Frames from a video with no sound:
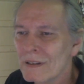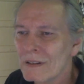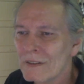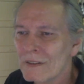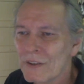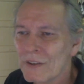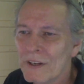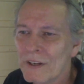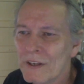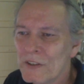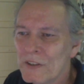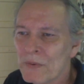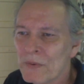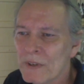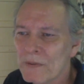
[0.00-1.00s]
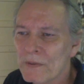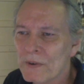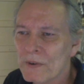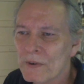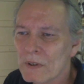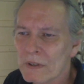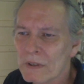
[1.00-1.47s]
She needs one
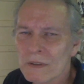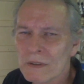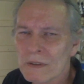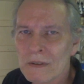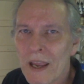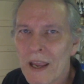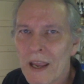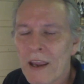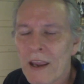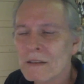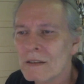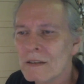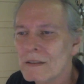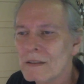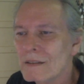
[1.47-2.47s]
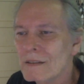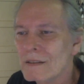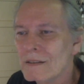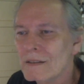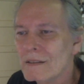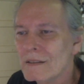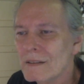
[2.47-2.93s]
for her aunt,
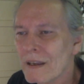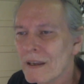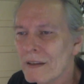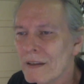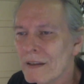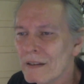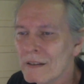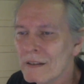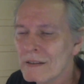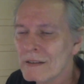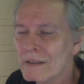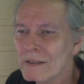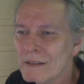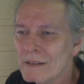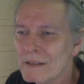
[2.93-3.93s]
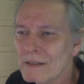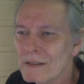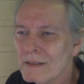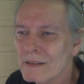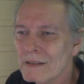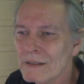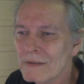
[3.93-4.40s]
I think it is.
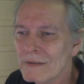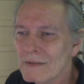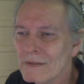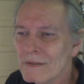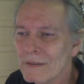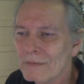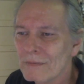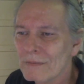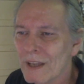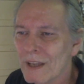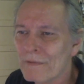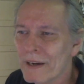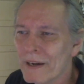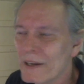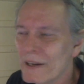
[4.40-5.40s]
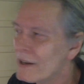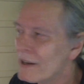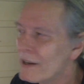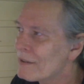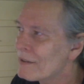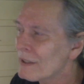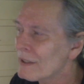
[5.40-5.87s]
I'll find
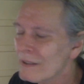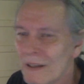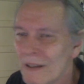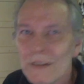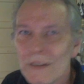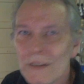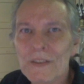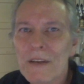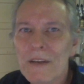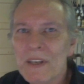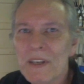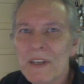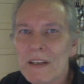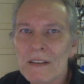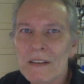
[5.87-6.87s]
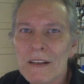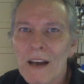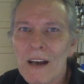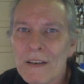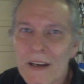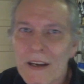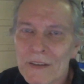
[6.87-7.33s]
out. Just have to get in
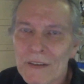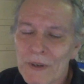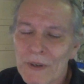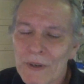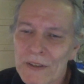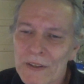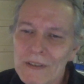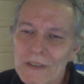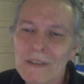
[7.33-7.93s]
contact with her.